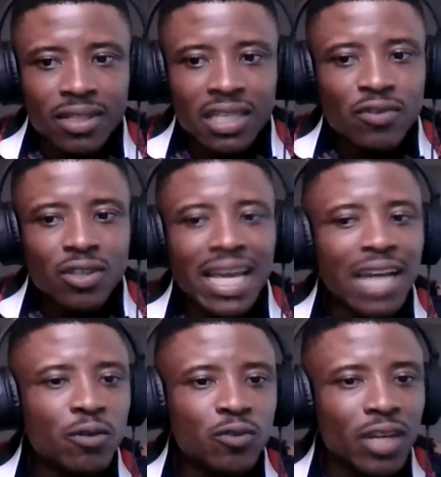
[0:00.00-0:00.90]
If you're
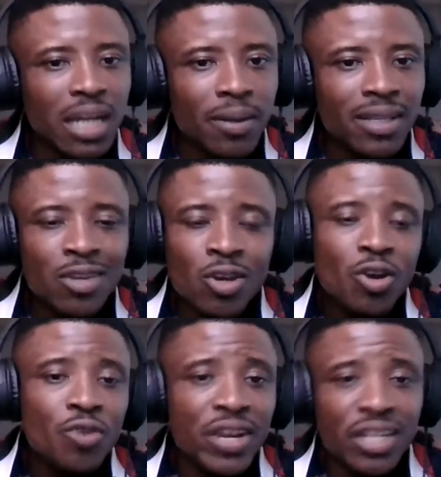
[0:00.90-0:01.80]
tired of talking about it, you're
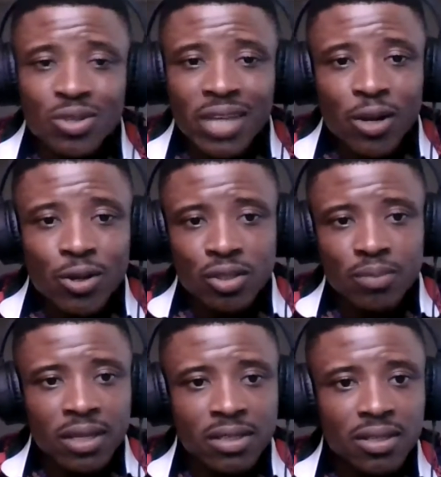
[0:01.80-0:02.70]
not ready to get
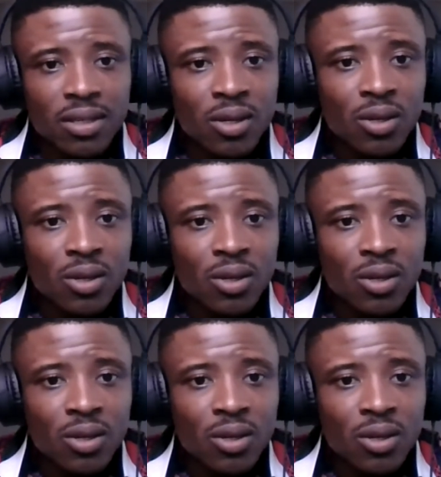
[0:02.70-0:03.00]
customers.